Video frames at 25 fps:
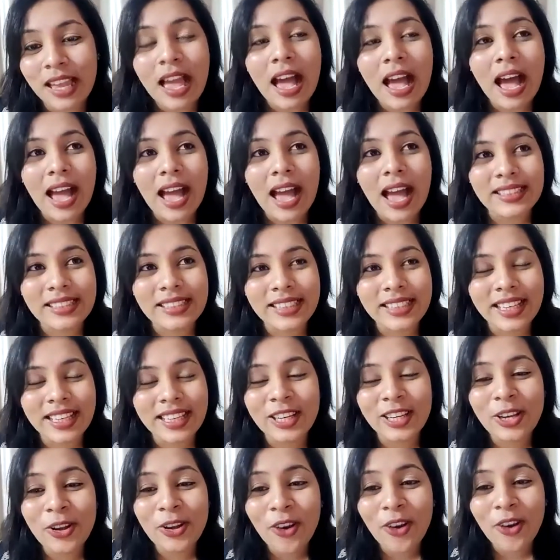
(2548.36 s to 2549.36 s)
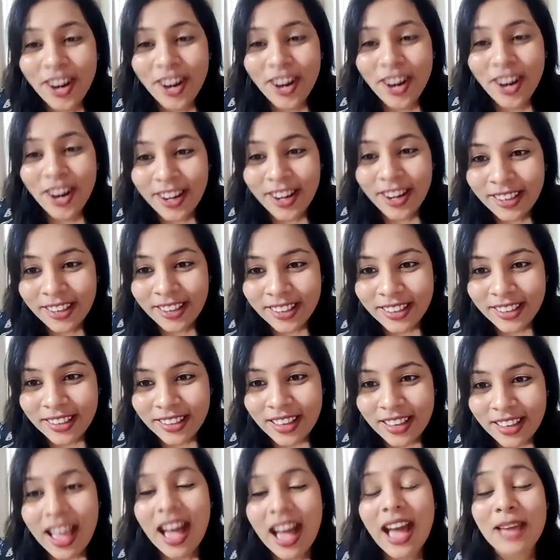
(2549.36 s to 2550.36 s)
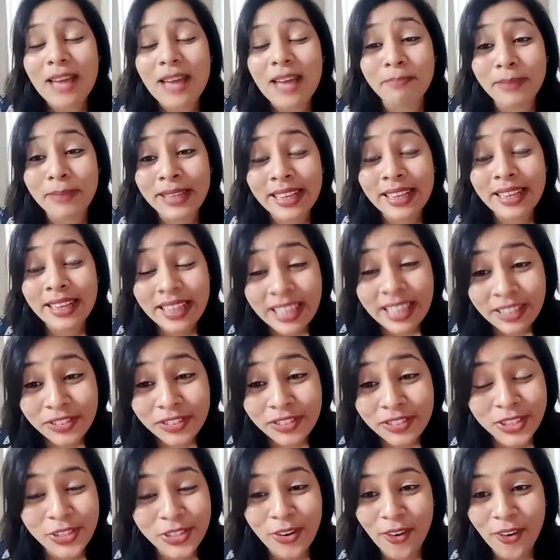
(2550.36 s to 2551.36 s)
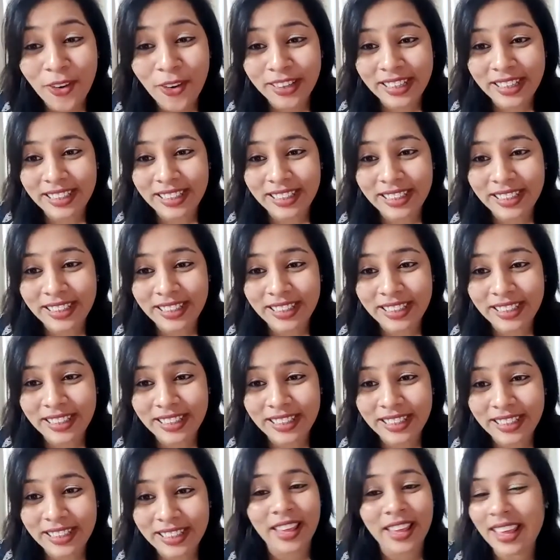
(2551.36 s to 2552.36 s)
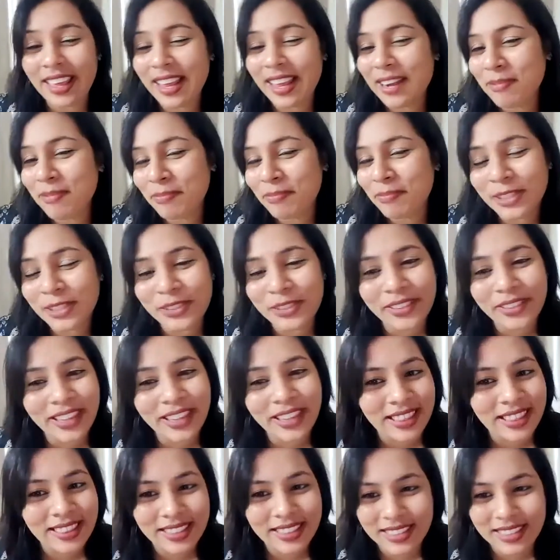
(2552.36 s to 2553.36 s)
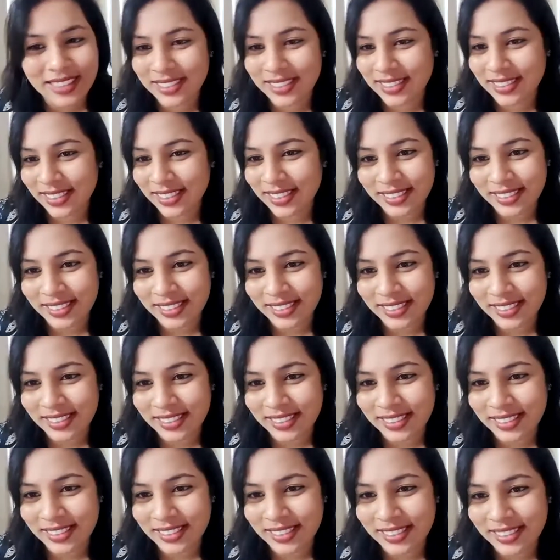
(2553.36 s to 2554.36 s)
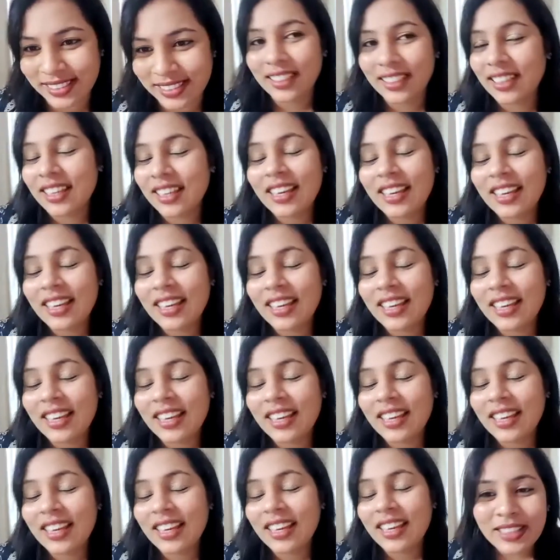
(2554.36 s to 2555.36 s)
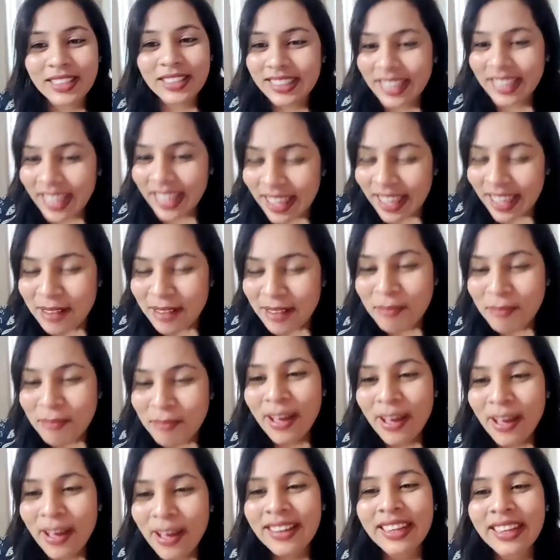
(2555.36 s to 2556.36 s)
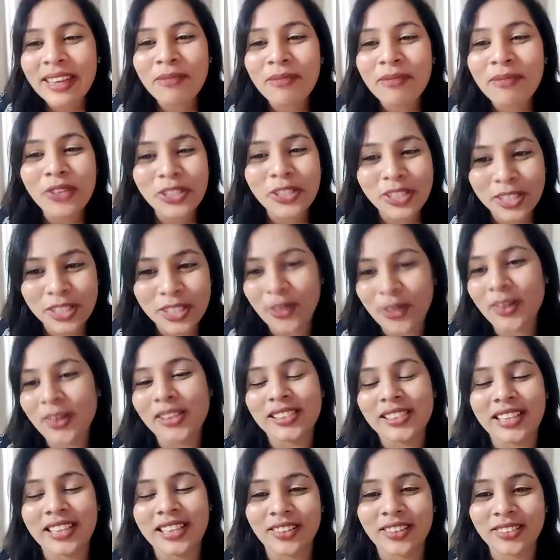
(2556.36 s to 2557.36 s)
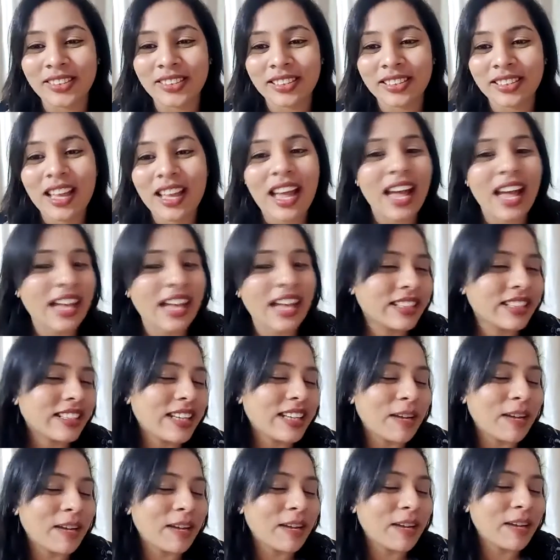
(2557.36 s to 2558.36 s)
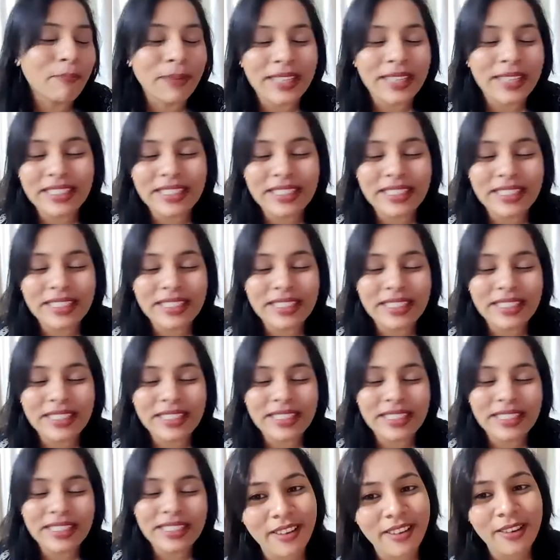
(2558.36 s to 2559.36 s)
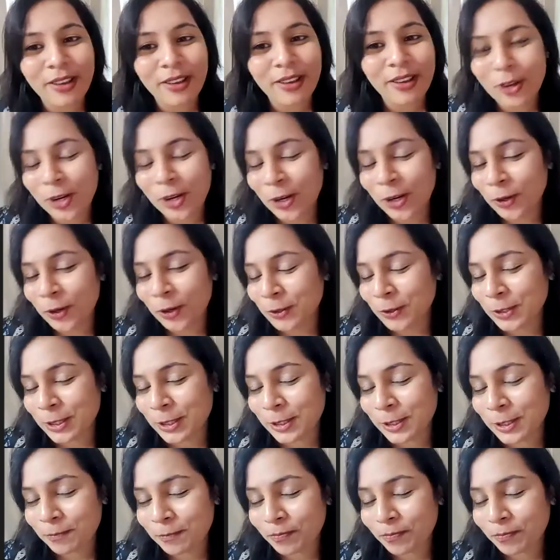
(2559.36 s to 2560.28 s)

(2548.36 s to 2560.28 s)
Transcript: I said, Lord, I believe strongly that you're going to help me to get this seat. And then my name was called out and the complete seas were closed.